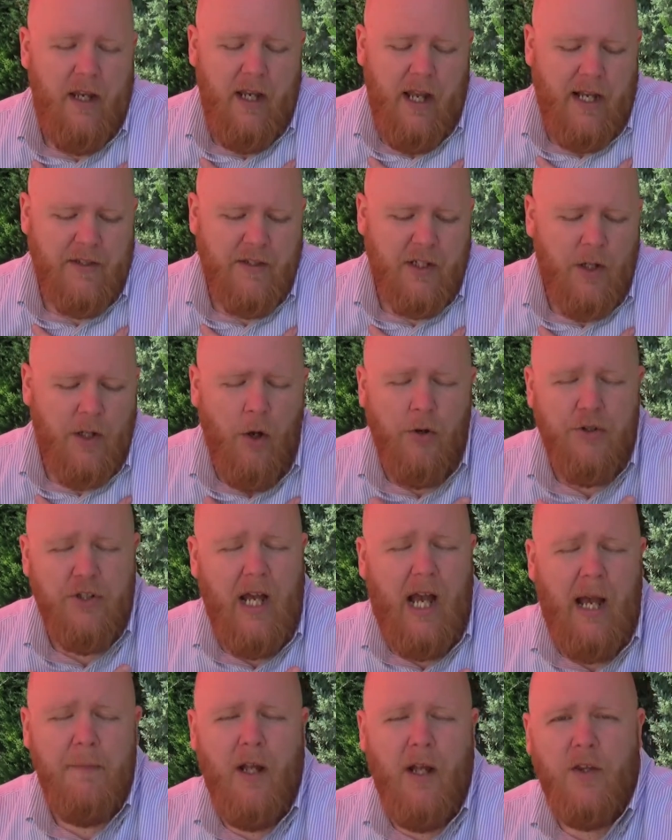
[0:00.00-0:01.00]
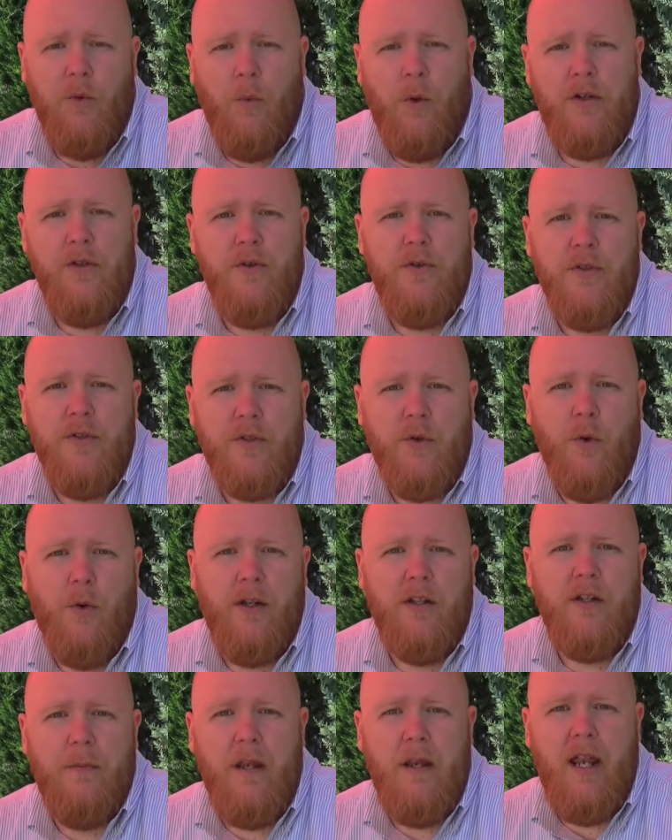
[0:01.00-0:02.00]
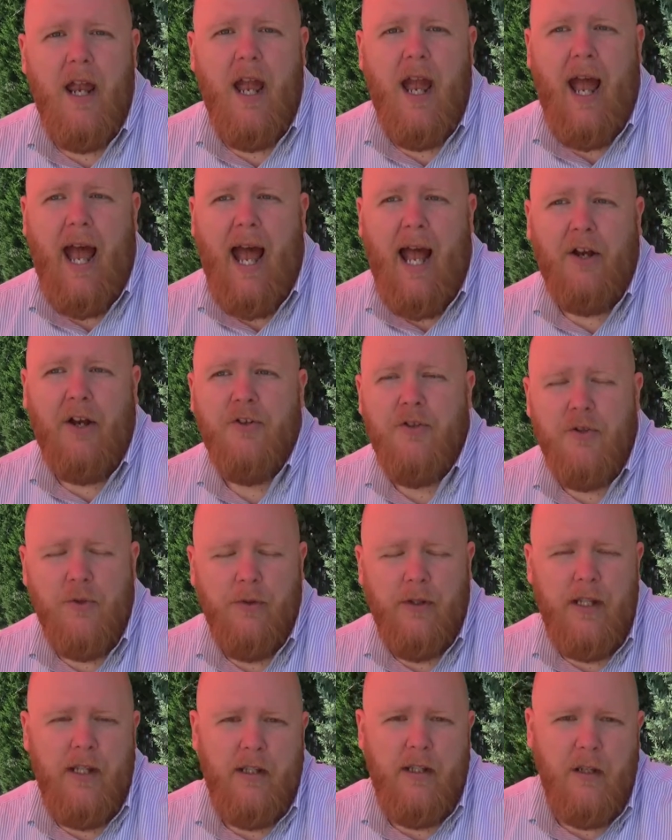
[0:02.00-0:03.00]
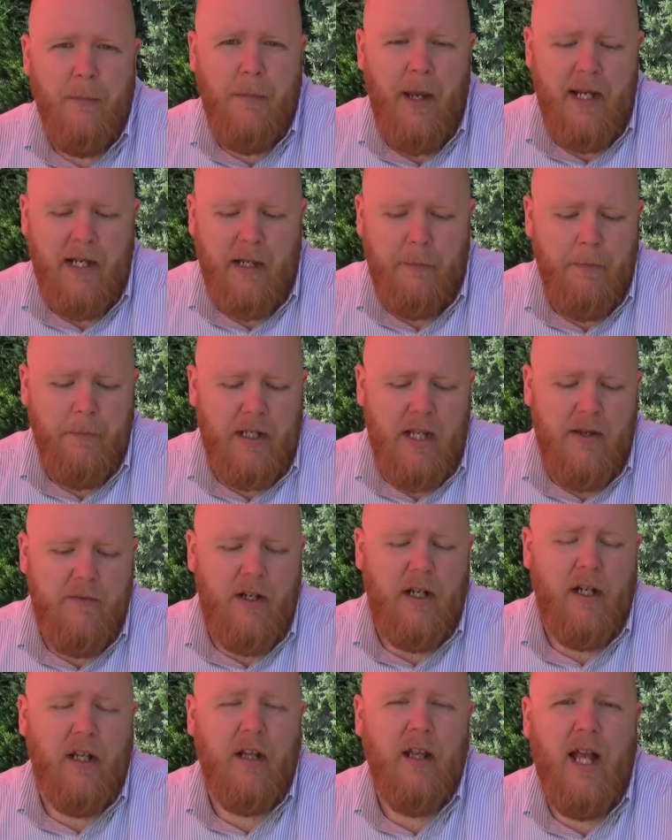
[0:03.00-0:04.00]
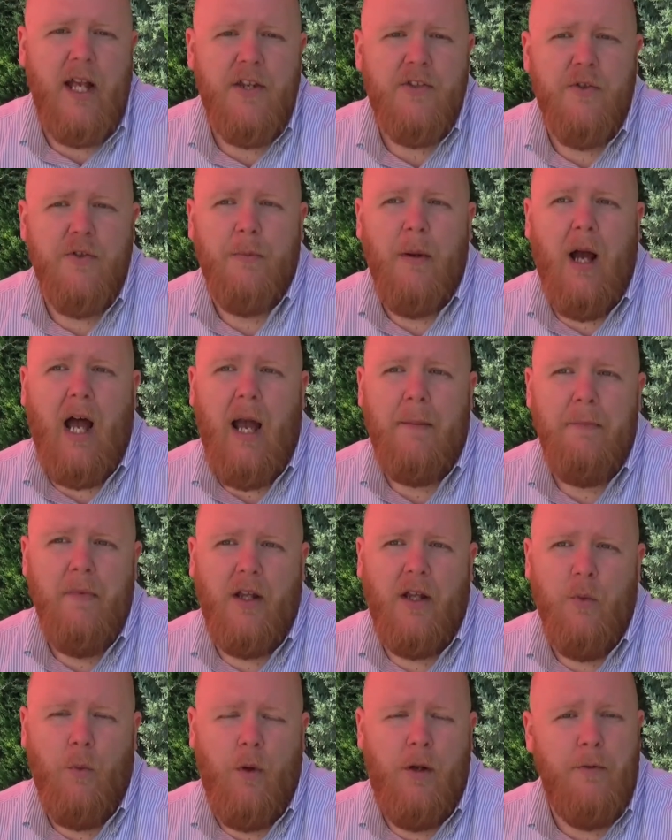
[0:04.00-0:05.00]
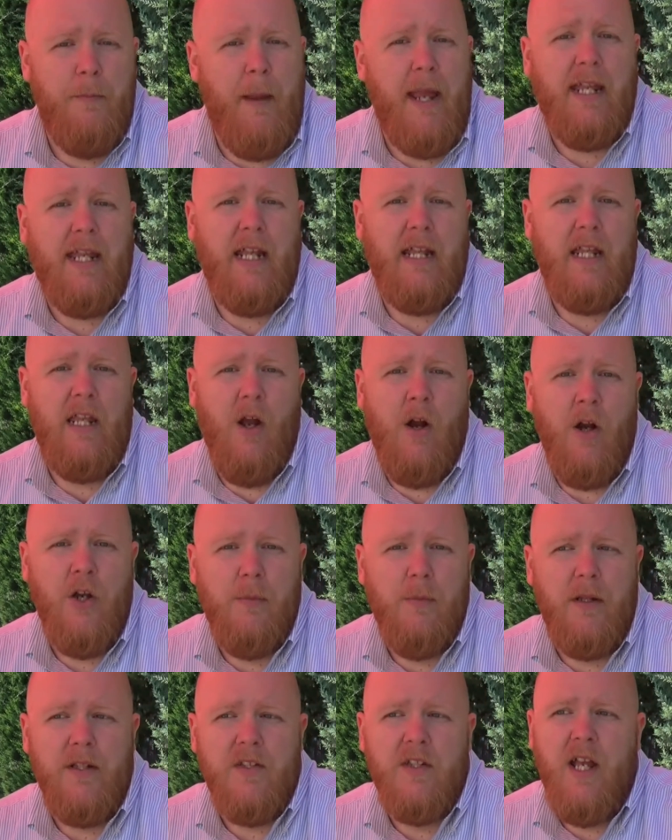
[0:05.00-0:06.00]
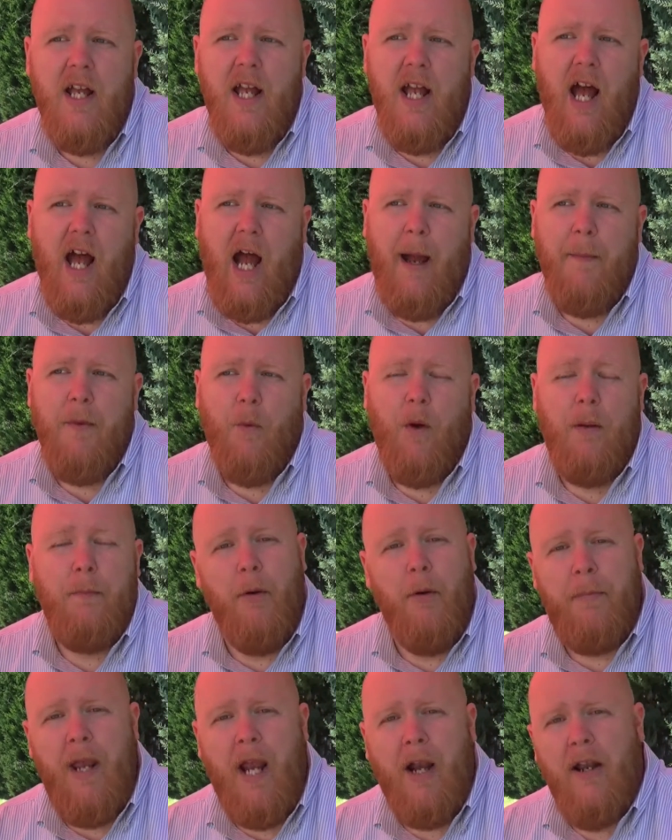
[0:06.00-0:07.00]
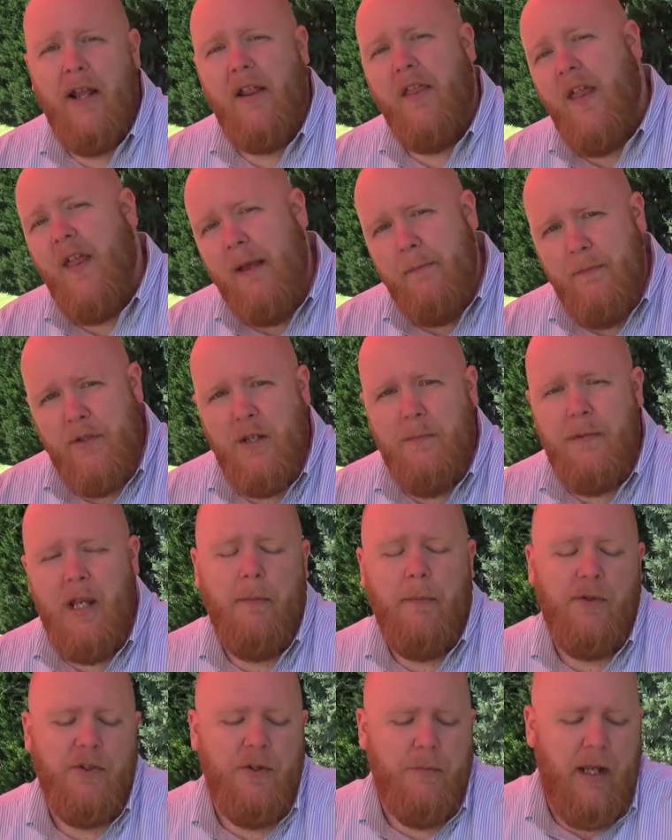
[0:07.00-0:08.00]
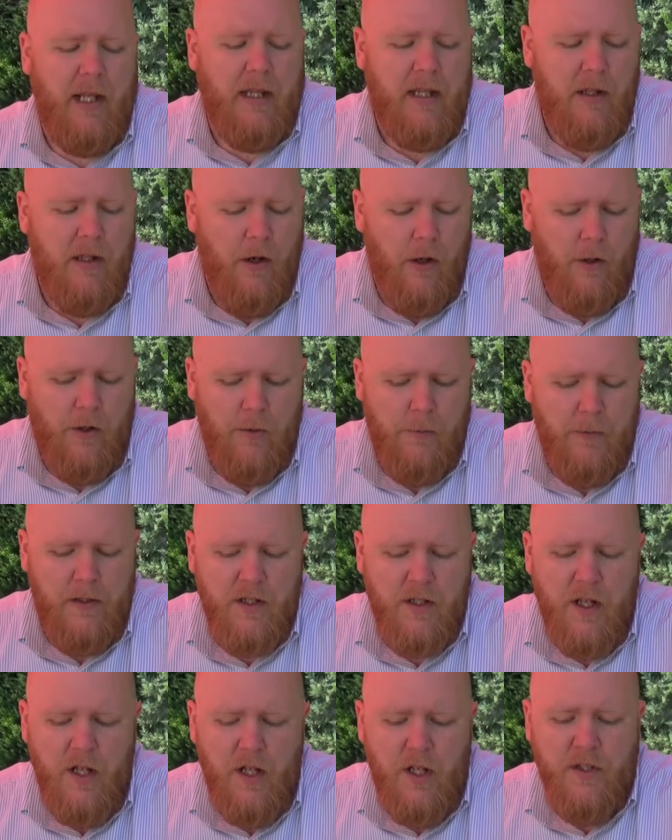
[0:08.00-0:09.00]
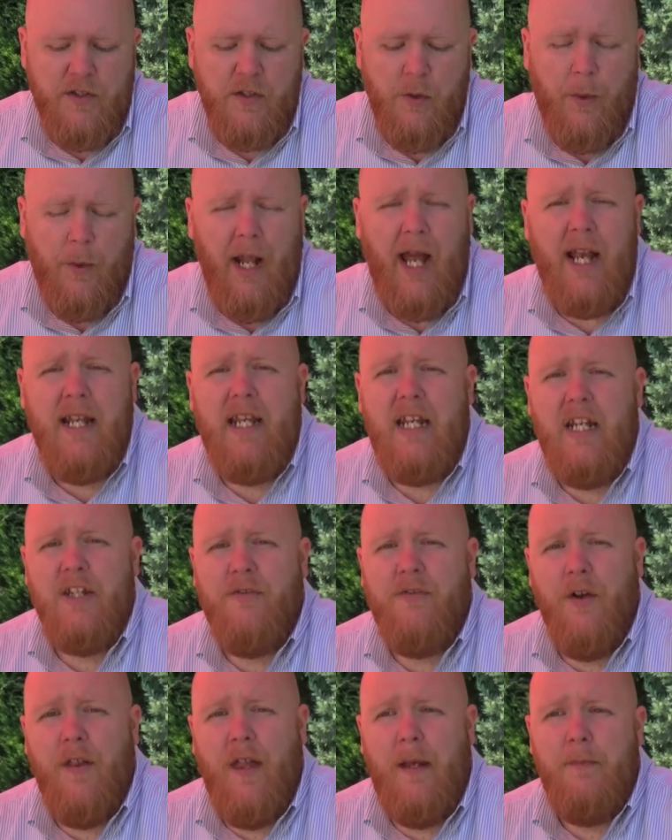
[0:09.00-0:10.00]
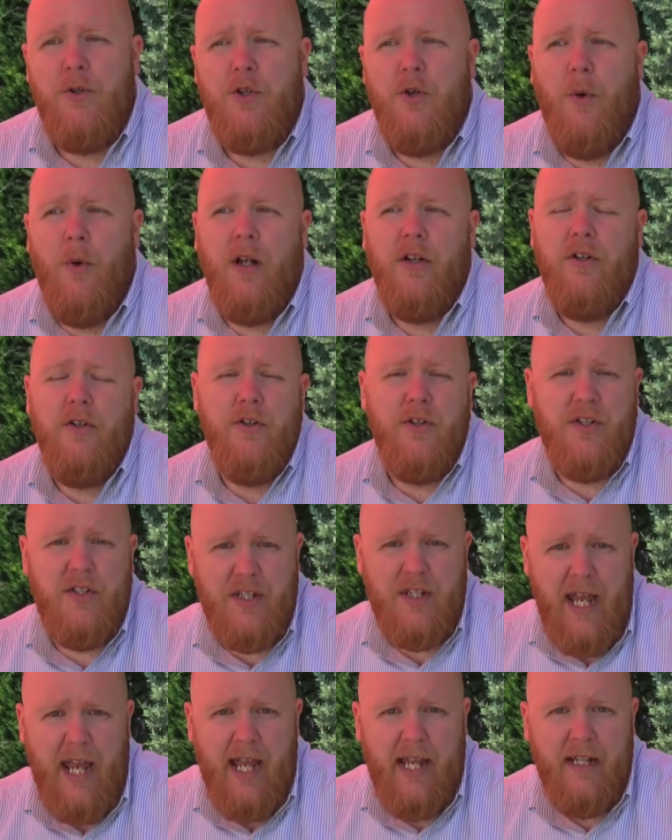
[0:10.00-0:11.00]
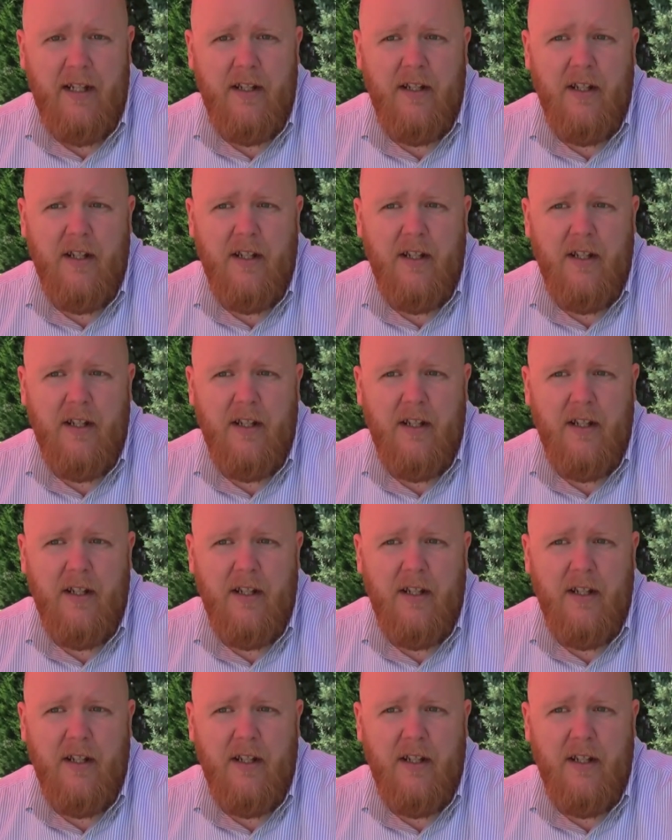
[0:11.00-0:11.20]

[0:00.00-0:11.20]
as a coach, I'm not the one who's going to be actually debating, but even in a classroom, I'm not the one making the arguments. I'm the one preparing them to be able to make the arguments. So what I need is for them to understand.